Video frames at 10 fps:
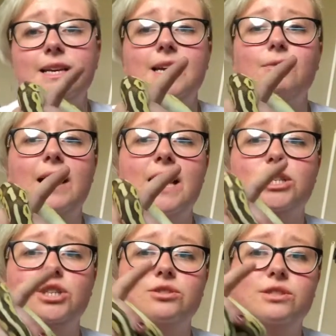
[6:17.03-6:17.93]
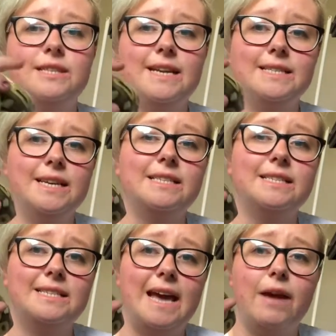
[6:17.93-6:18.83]
he will actually just sit and
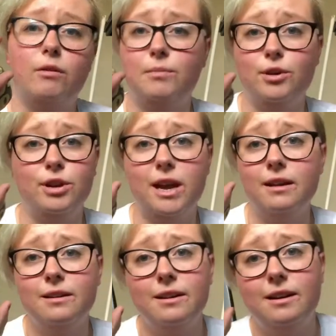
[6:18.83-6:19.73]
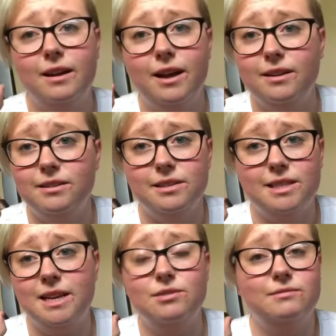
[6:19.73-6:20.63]
stare at Bernie, and
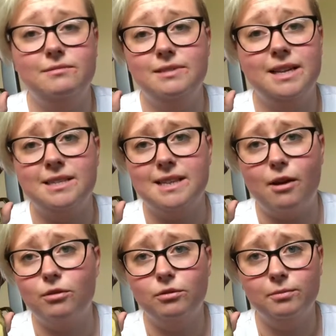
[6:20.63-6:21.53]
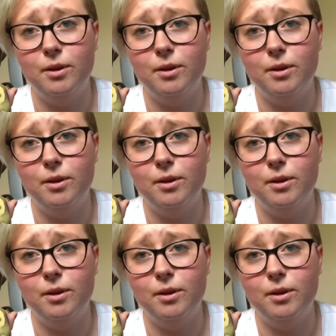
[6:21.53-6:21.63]
it is hysterical.